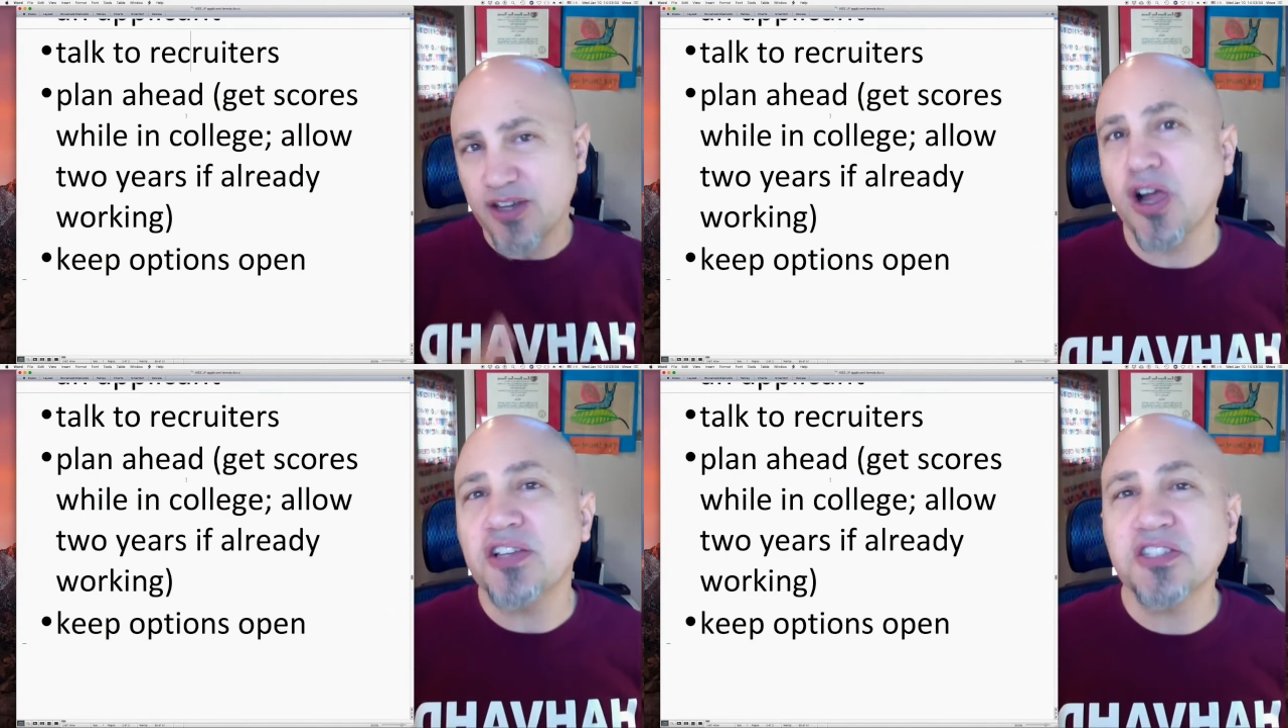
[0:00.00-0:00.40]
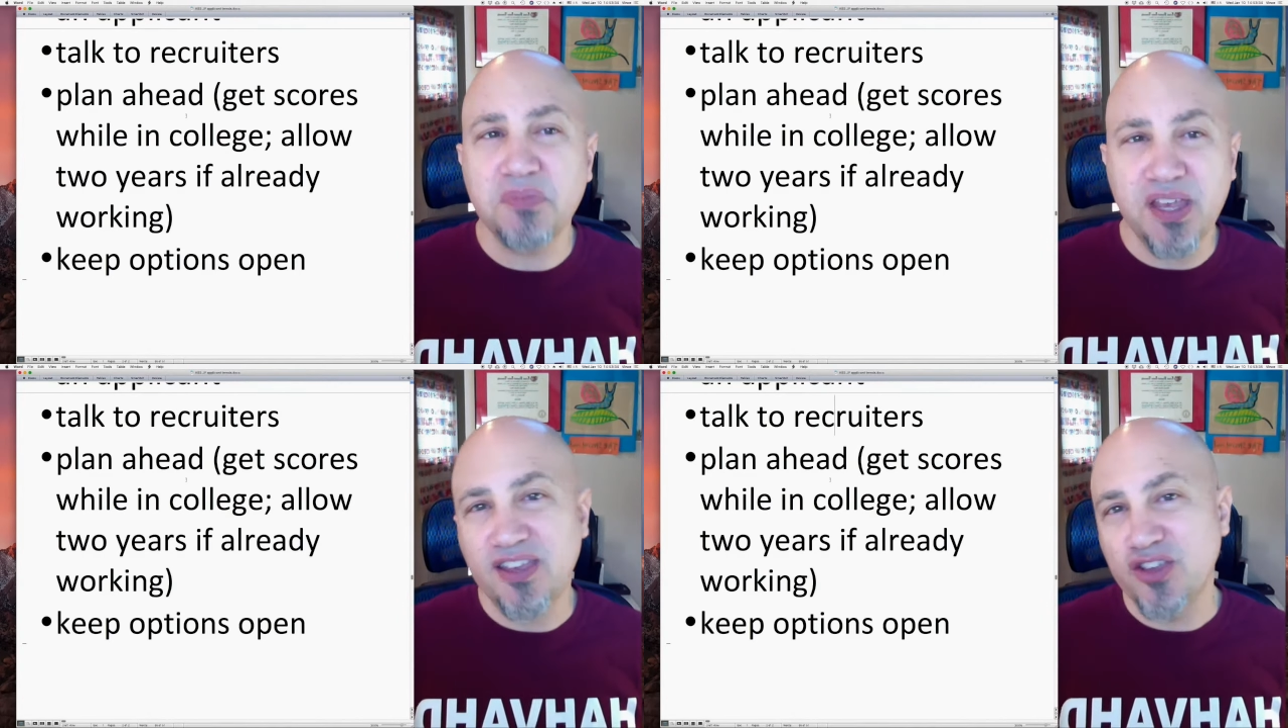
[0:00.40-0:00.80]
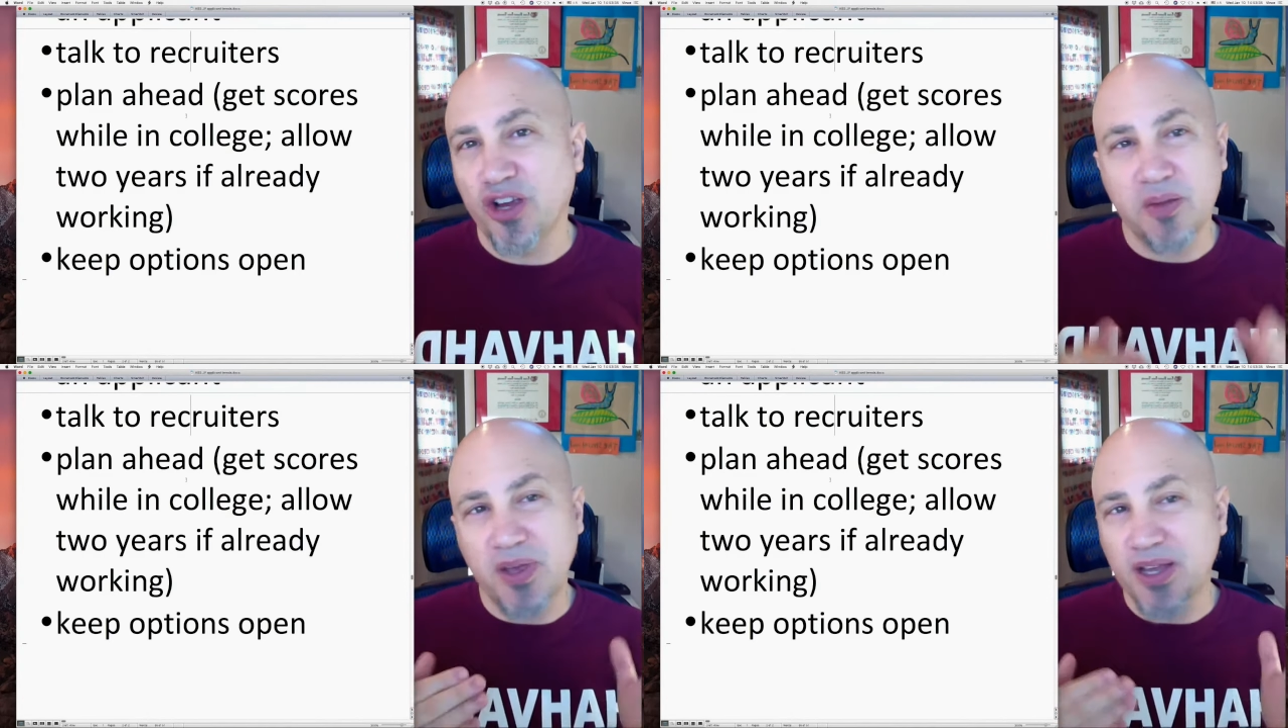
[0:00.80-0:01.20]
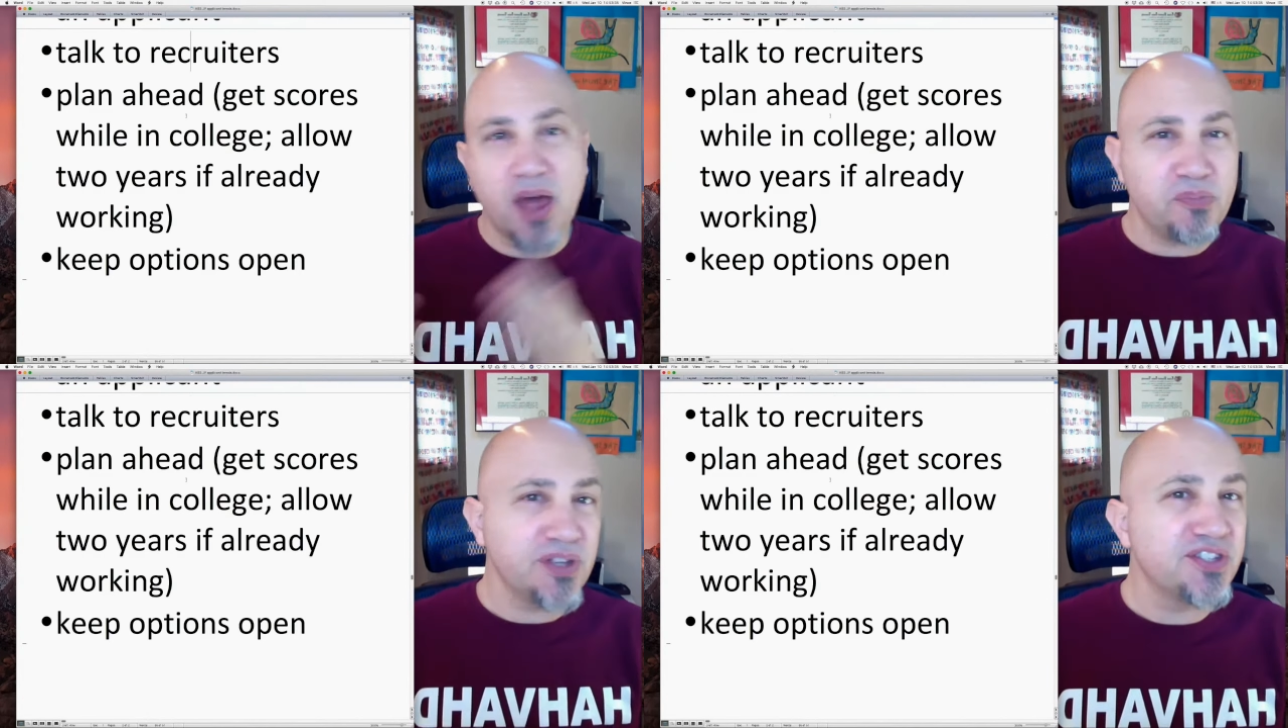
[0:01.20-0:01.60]
Trust me, you're going to be a
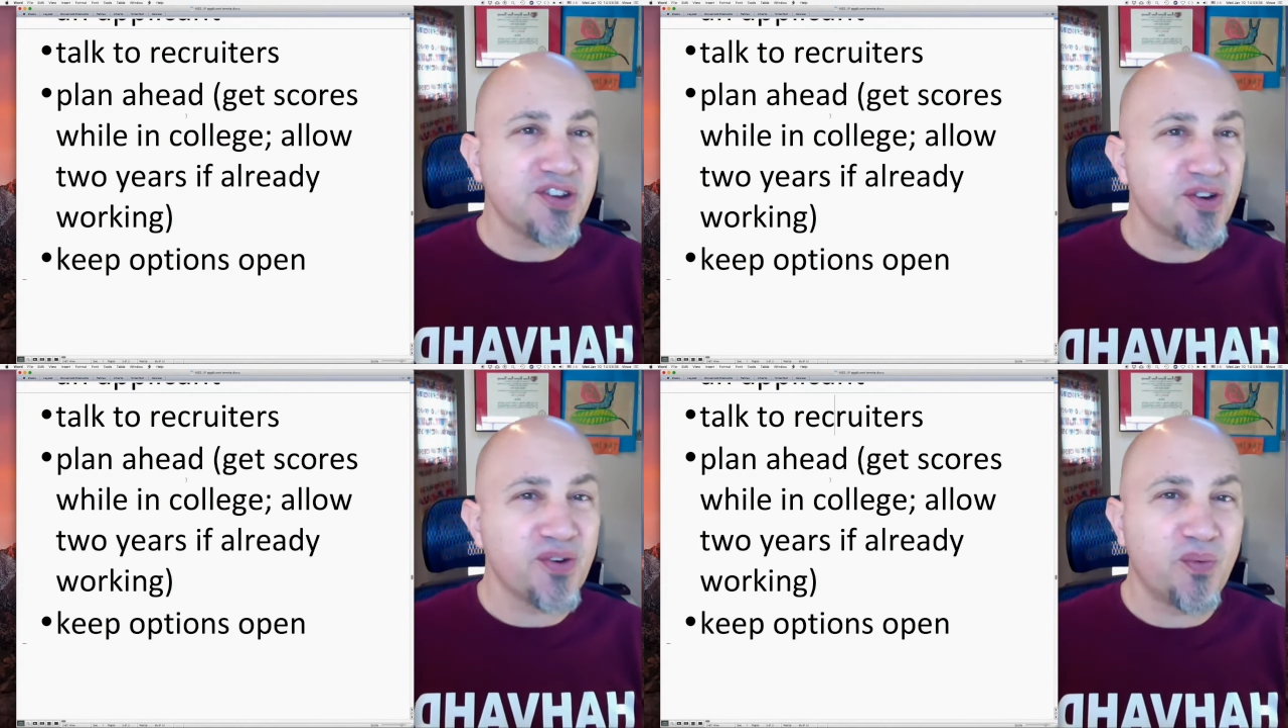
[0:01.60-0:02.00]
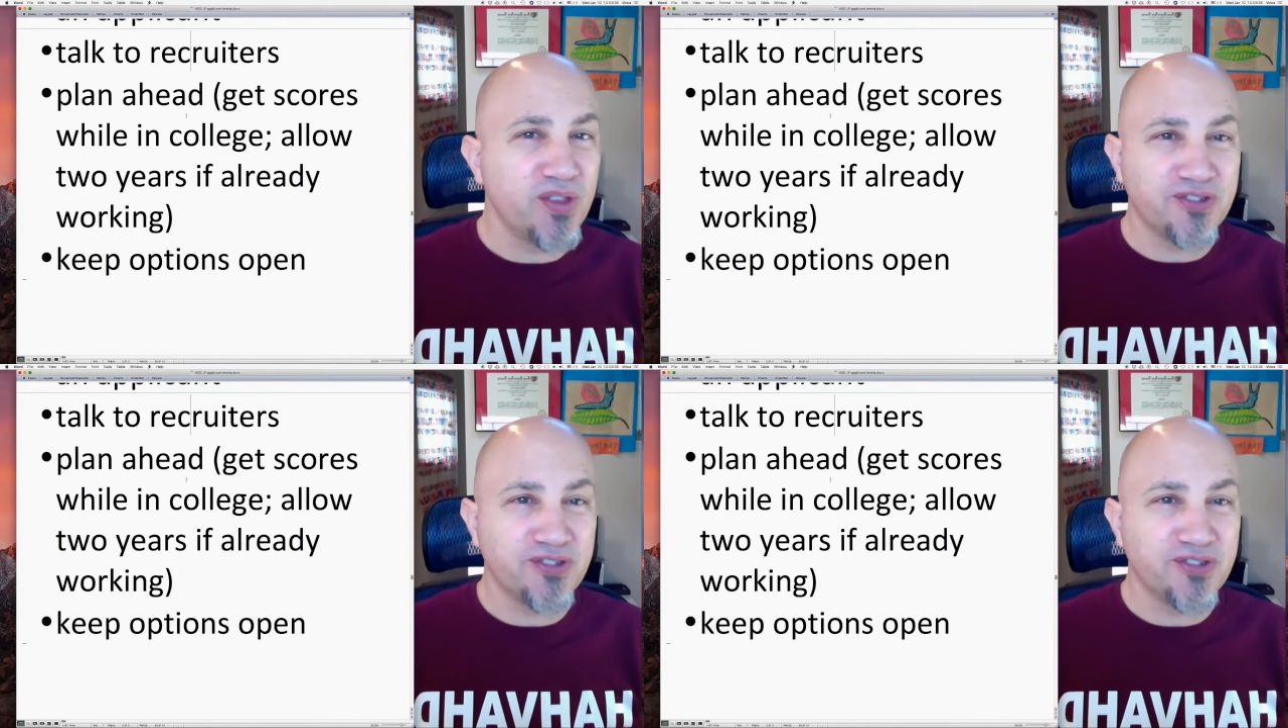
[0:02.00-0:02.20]
lot busier when